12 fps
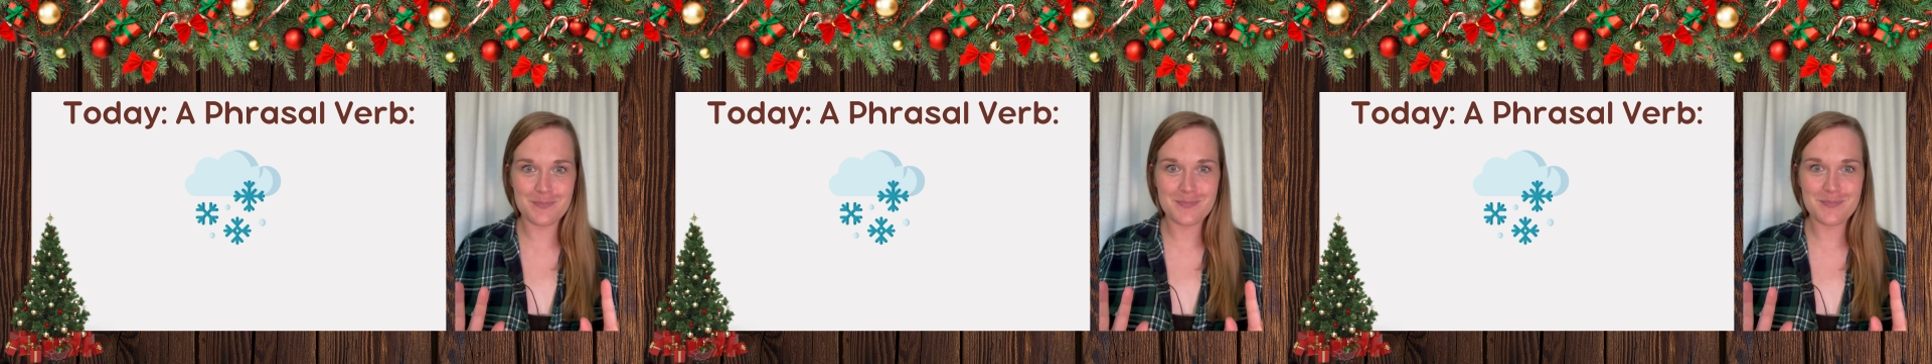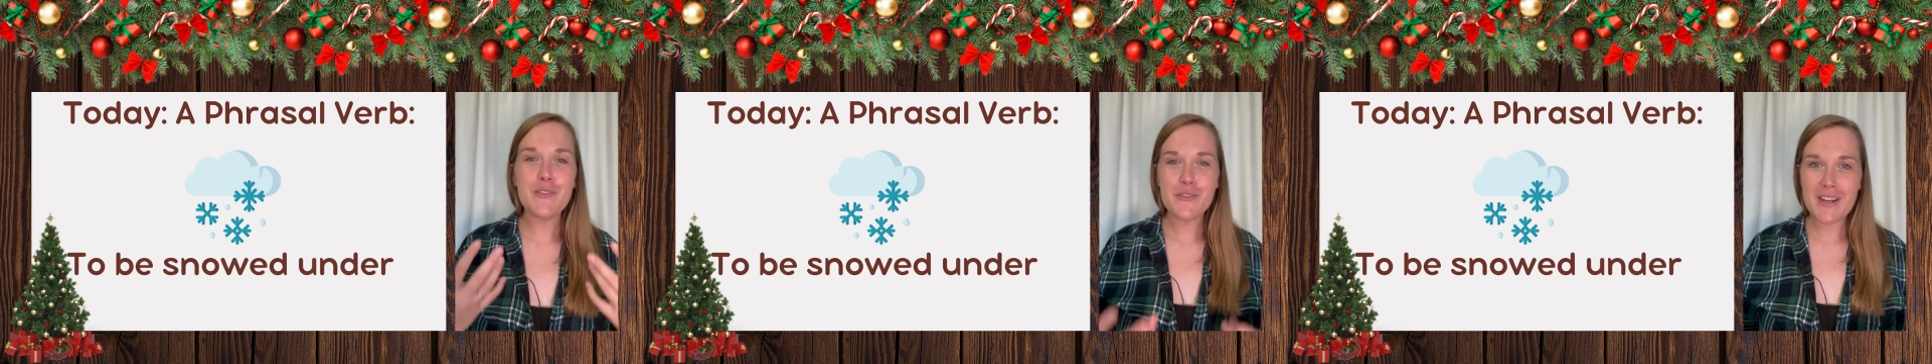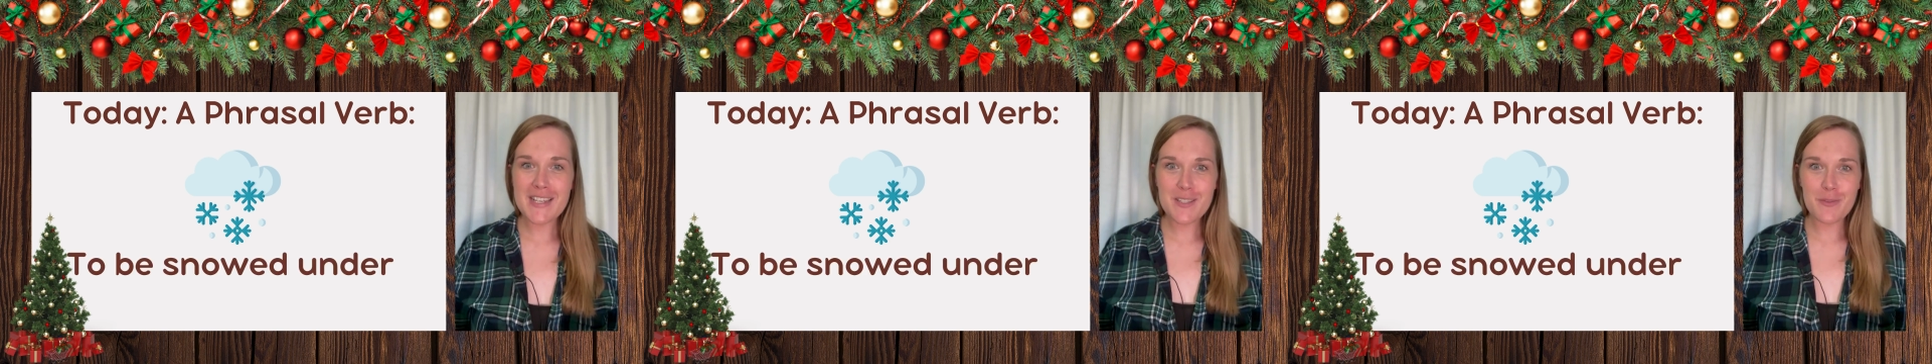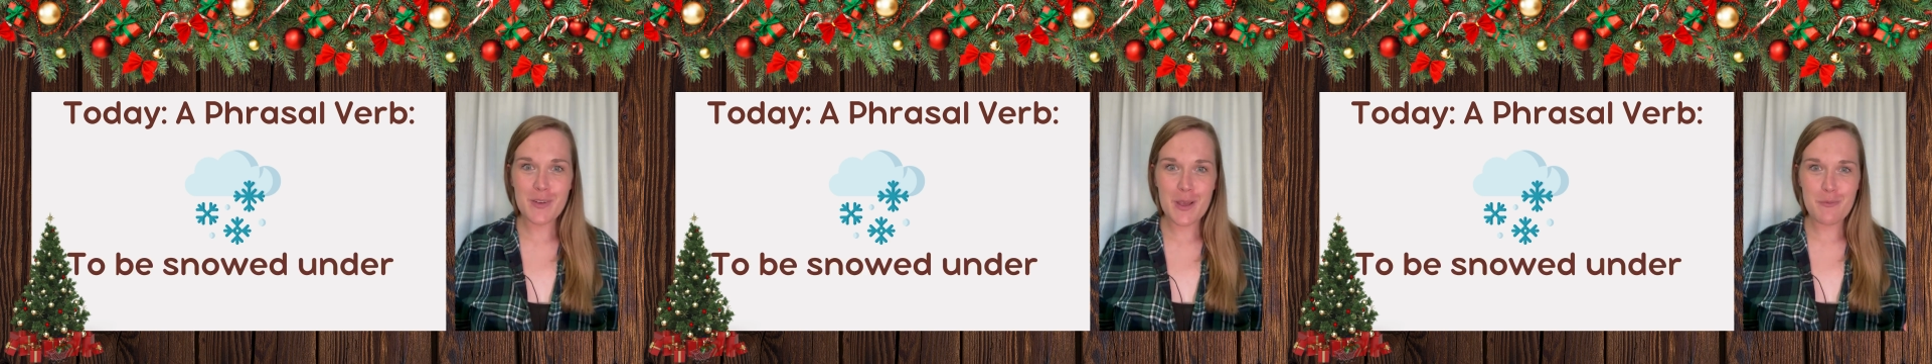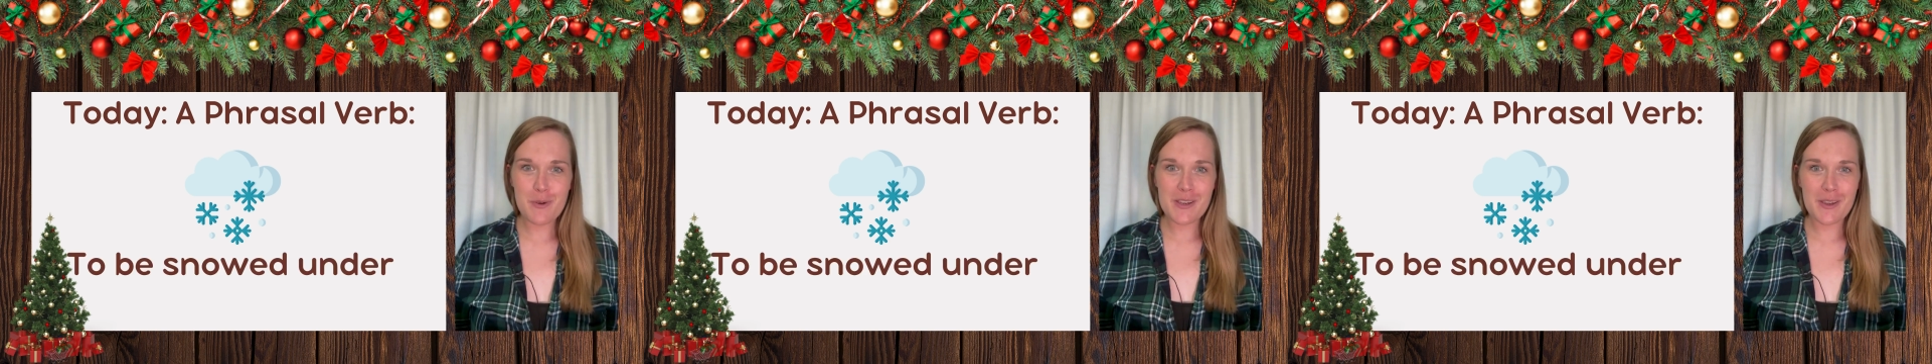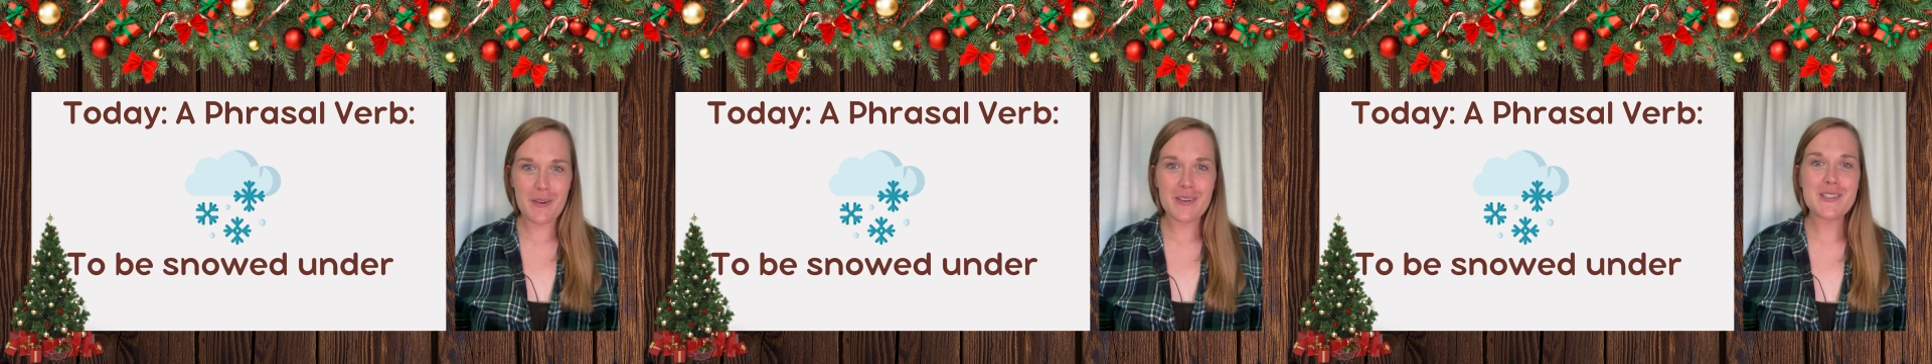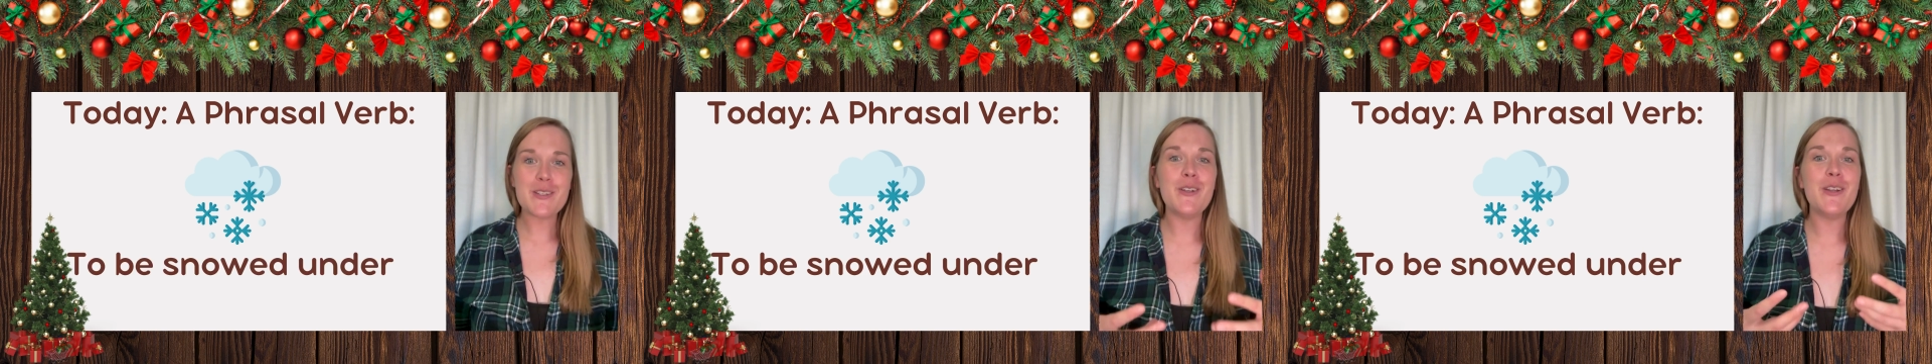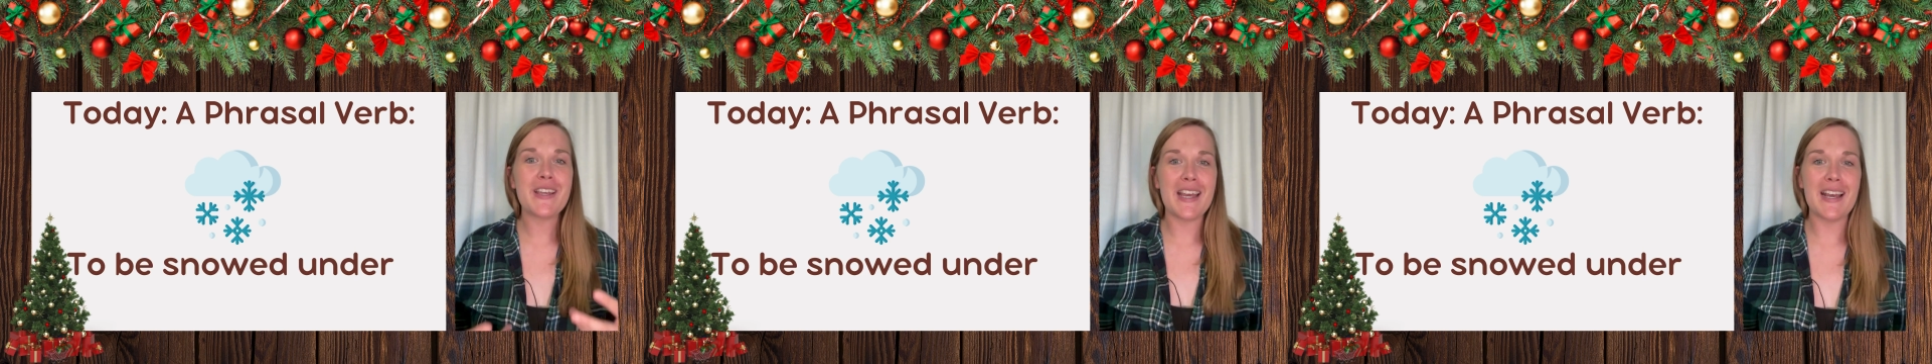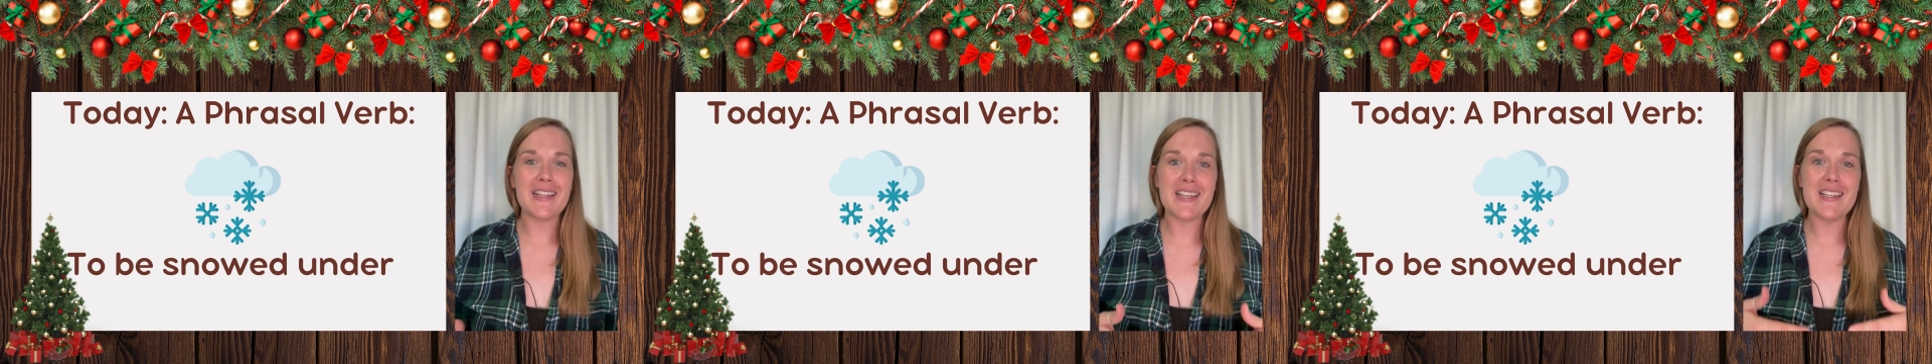The phrasal verb we are going to look at